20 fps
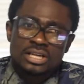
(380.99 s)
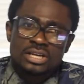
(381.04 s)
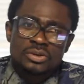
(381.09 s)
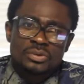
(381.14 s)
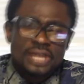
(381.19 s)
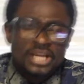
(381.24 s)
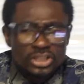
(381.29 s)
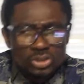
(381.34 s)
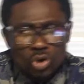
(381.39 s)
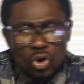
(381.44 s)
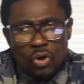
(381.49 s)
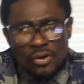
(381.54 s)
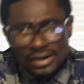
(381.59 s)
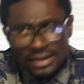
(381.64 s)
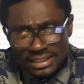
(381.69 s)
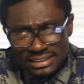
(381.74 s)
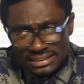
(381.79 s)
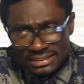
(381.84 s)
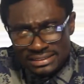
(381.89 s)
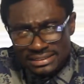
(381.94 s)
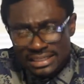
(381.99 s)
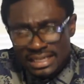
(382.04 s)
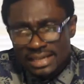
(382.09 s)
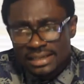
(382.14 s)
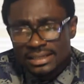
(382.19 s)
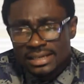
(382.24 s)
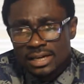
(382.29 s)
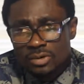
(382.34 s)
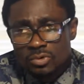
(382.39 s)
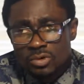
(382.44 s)
we get to
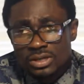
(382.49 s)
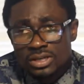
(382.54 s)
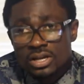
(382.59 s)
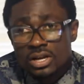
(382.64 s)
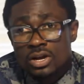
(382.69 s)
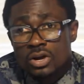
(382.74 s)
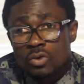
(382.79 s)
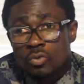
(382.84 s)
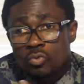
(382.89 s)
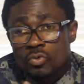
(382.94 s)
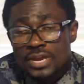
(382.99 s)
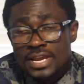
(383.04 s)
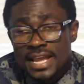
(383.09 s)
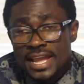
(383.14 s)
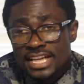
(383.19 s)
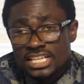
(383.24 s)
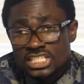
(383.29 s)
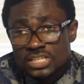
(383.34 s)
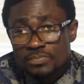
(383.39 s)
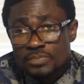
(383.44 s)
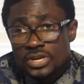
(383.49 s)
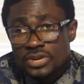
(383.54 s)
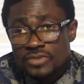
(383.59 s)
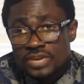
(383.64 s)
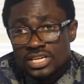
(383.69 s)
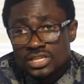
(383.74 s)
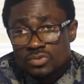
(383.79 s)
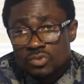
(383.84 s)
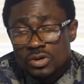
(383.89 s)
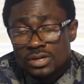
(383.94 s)
understand that what we
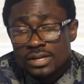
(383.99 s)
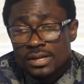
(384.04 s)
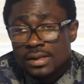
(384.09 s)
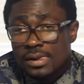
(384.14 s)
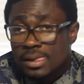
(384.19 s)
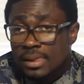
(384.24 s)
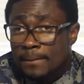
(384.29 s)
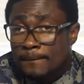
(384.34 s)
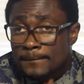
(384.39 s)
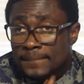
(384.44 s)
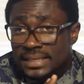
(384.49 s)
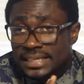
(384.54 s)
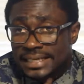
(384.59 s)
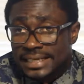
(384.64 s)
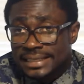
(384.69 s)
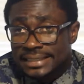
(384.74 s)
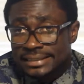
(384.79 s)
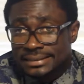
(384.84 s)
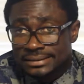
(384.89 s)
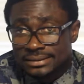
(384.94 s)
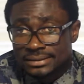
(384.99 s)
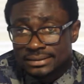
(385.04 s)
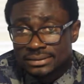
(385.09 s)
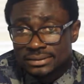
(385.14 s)
experience what bleeding,